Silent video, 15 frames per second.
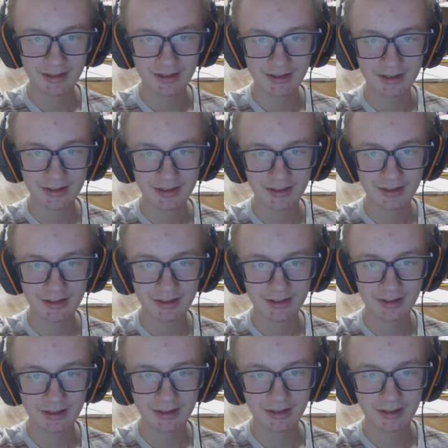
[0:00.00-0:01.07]
I guess,
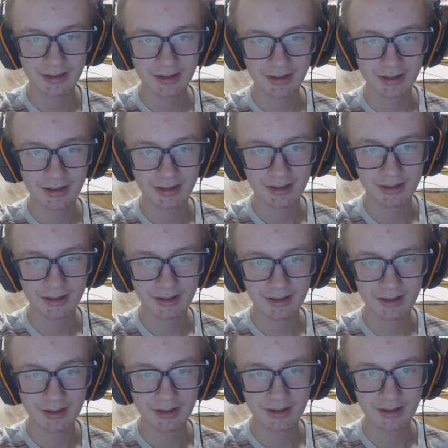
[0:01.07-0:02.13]
yeah, hierarchy
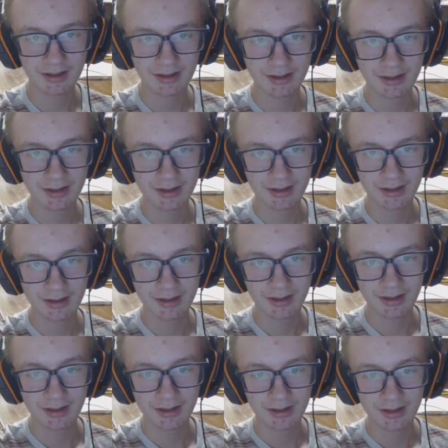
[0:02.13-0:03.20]
count doesn't equal
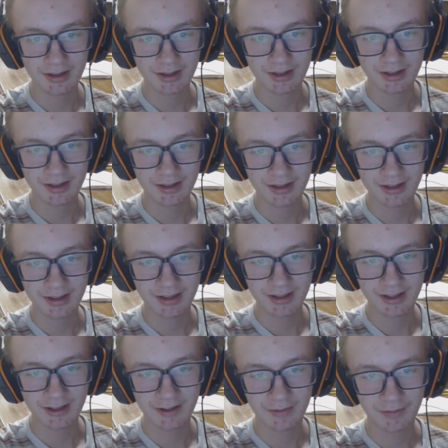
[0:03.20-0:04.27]
skill,
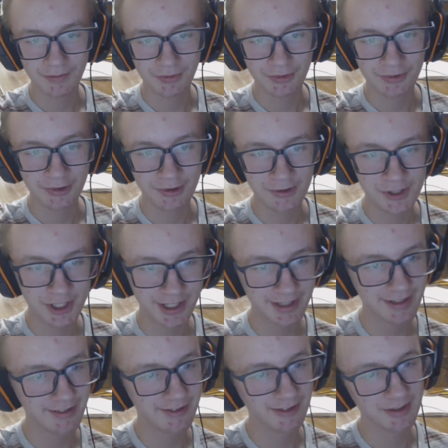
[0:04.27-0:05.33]
but two
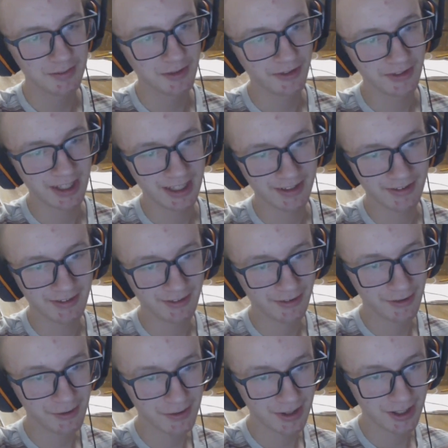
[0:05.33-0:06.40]
Chinese symbols asks,
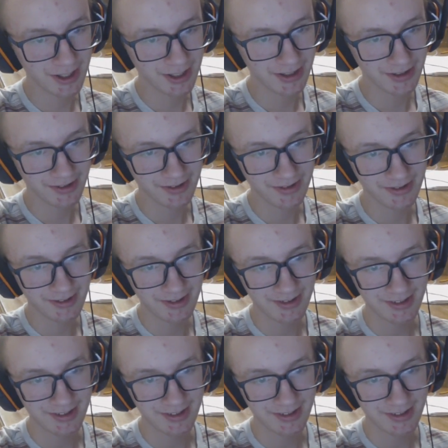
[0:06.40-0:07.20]
who are you?